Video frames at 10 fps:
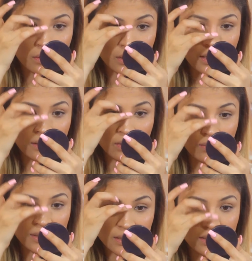And I
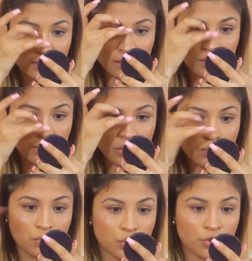noticed the
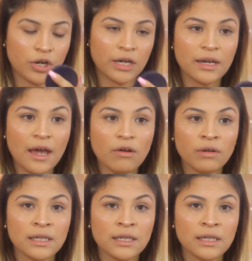huge trend now